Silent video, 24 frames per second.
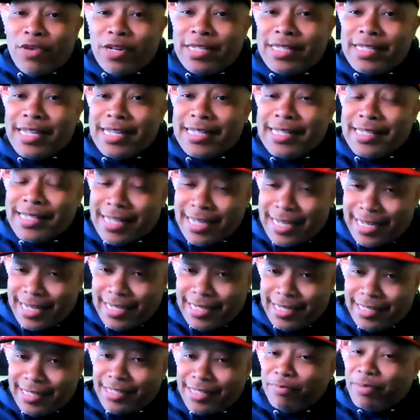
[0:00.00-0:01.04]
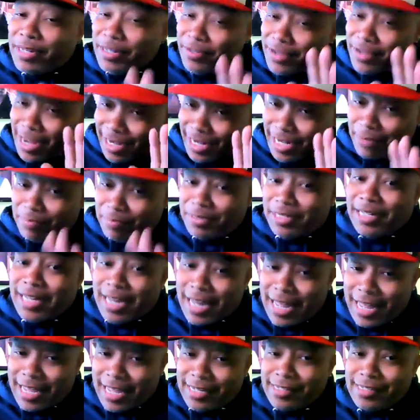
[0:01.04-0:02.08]
wouldn't say scenes, but you got a couple of
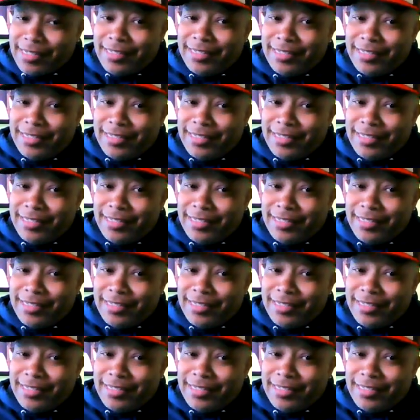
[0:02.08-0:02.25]
lines.